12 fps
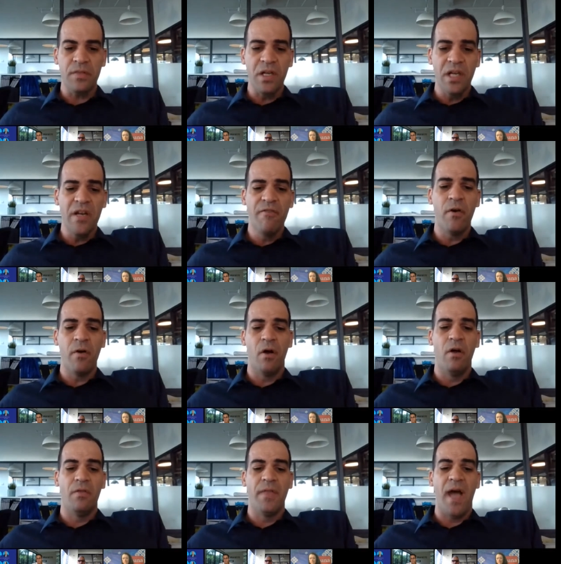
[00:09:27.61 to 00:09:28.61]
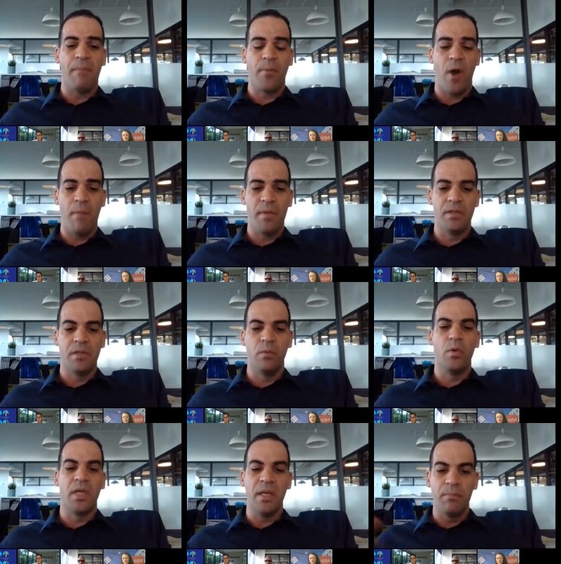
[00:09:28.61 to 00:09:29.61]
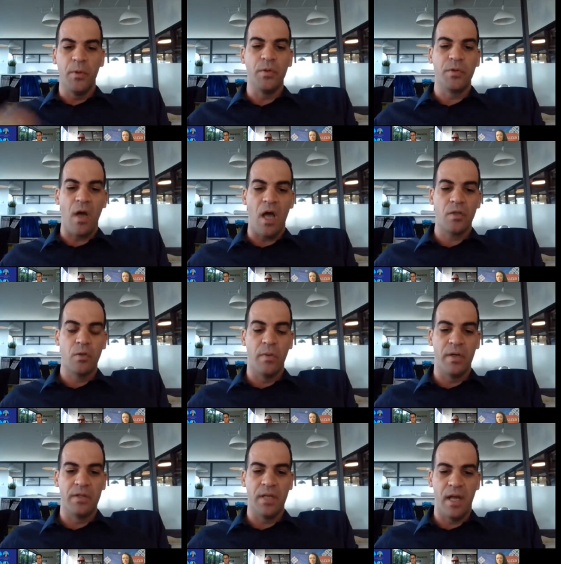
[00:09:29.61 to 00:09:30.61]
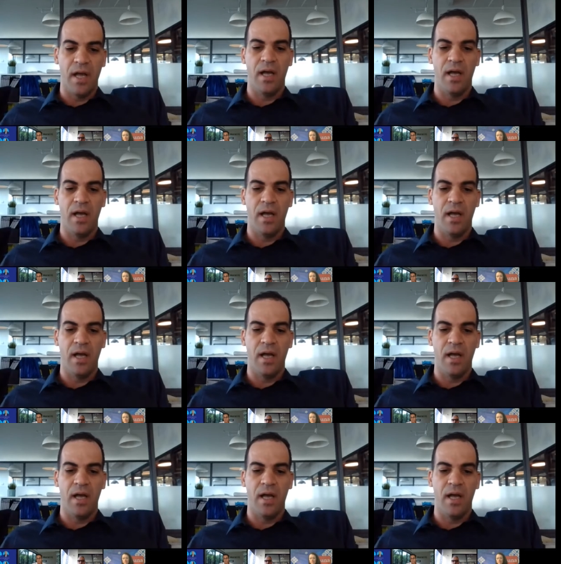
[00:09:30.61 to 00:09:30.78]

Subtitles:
deliver on that promise will keep those customers